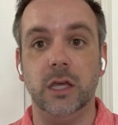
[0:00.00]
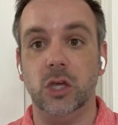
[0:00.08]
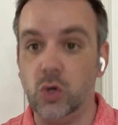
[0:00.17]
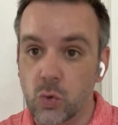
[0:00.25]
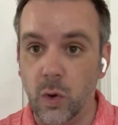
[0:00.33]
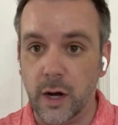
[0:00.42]
that
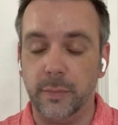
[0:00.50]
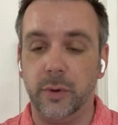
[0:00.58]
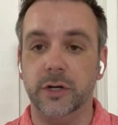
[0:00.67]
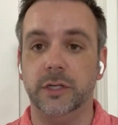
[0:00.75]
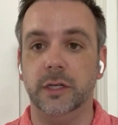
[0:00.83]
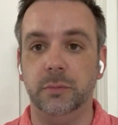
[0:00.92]
you want to
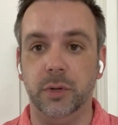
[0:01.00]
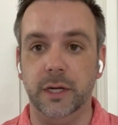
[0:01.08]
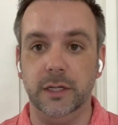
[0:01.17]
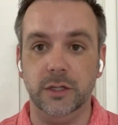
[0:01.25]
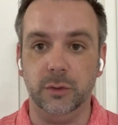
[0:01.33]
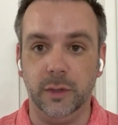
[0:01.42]
personally put
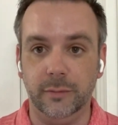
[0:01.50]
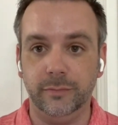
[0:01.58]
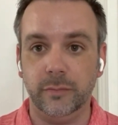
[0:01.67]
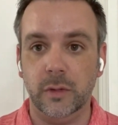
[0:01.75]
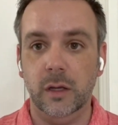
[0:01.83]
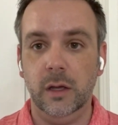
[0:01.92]
into it.
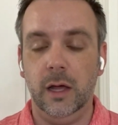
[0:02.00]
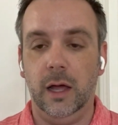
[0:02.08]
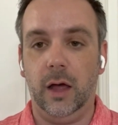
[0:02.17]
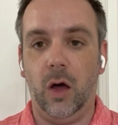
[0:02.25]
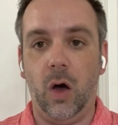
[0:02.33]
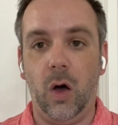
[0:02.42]

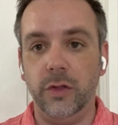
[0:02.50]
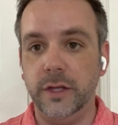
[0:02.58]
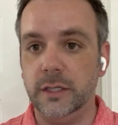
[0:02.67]
All